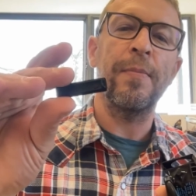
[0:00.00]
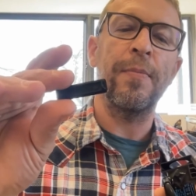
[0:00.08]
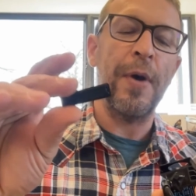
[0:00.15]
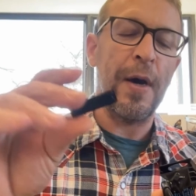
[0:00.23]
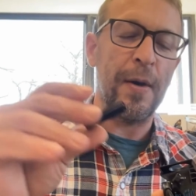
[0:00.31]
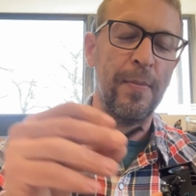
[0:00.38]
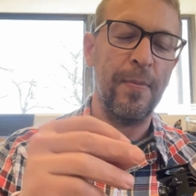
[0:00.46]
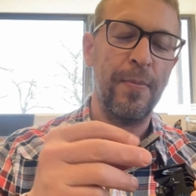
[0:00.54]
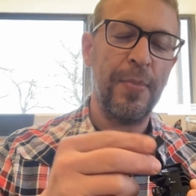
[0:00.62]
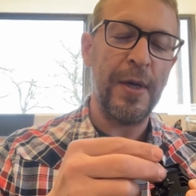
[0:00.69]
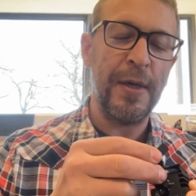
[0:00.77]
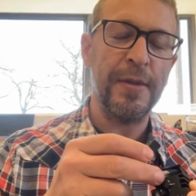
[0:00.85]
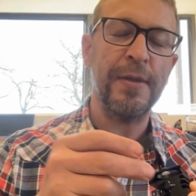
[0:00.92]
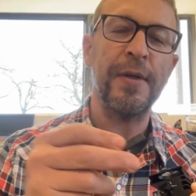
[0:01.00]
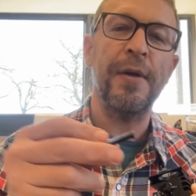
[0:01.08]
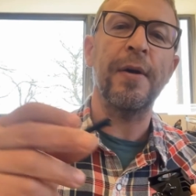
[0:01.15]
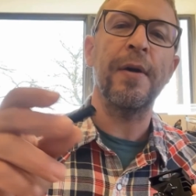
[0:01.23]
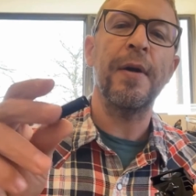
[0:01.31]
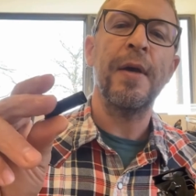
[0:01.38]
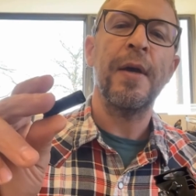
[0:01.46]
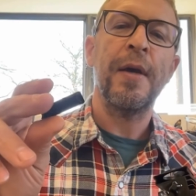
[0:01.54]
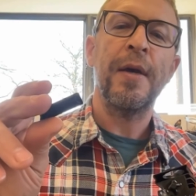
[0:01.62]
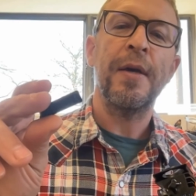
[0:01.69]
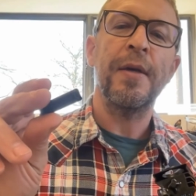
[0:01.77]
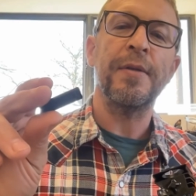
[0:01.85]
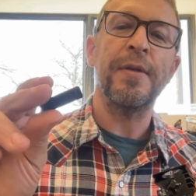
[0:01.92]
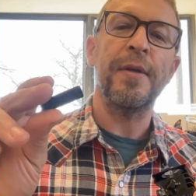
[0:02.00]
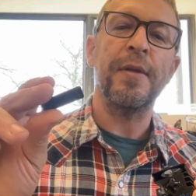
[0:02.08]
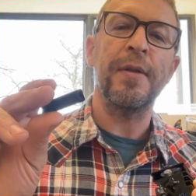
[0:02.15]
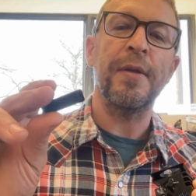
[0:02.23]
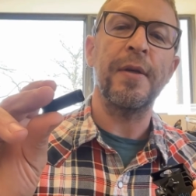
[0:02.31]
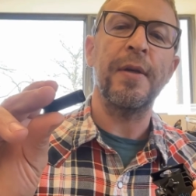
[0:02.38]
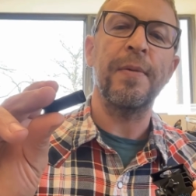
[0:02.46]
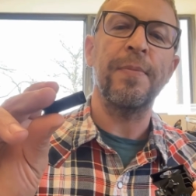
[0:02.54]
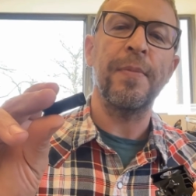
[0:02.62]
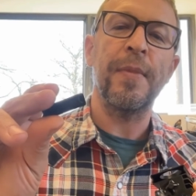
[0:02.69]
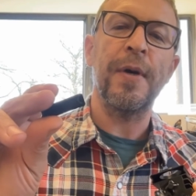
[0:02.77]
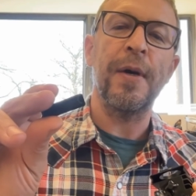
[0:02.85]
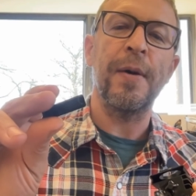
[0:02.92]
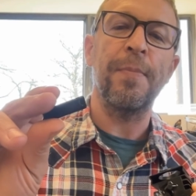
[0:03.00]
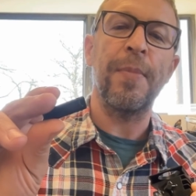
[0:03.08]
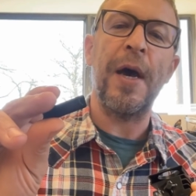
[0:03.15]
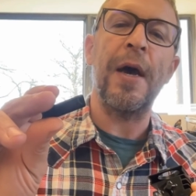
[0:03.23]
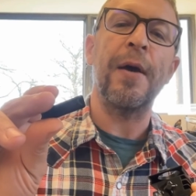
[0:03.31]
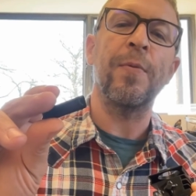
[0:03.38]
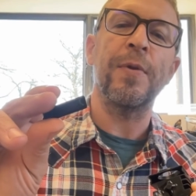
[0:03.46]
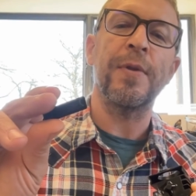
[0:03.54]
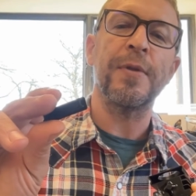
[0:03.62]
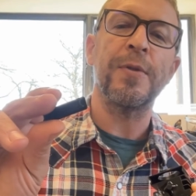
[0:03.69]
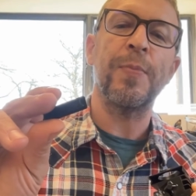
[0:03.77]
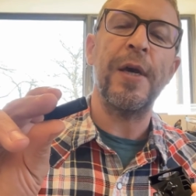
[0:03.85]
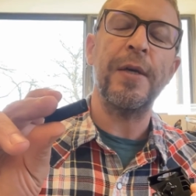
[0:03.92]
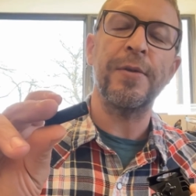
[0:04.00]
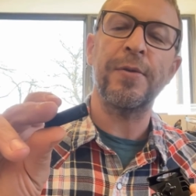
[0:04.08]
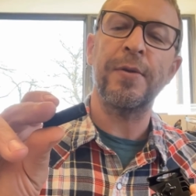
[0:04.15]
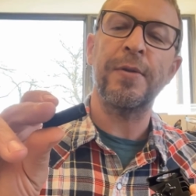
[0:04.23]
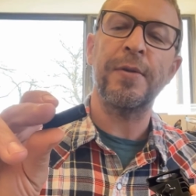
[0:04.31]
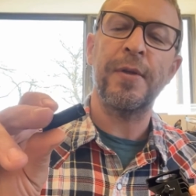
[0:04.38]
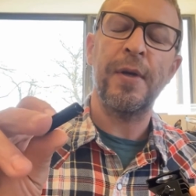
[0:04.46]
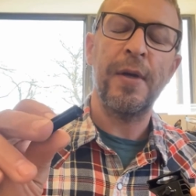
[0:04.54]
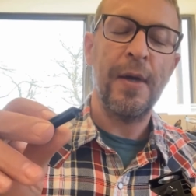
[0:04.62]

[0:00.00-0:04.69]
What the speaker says: bottom piece here is in the bag with the spacers.